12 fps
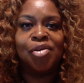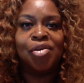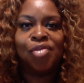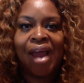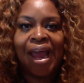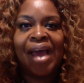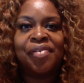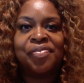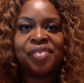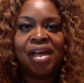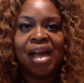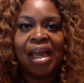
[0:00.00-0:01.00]

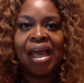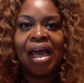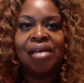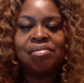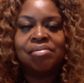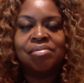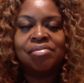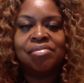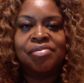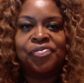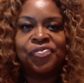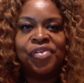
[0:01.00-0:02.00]
raft, and I got
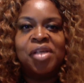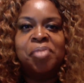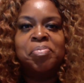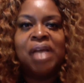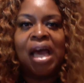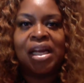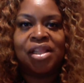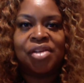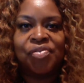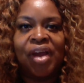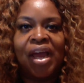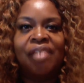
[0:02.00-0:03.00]
flipped out of the
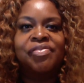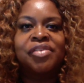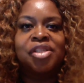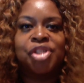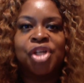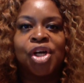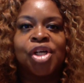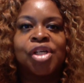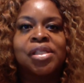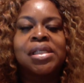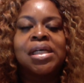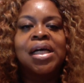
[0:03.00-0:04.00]
raft and
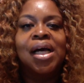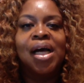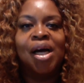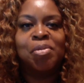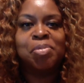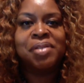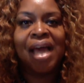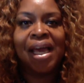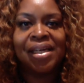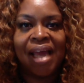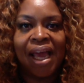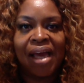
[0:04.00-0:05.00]
turned
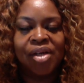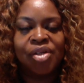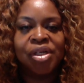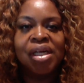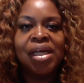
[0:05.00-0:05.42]
upside down.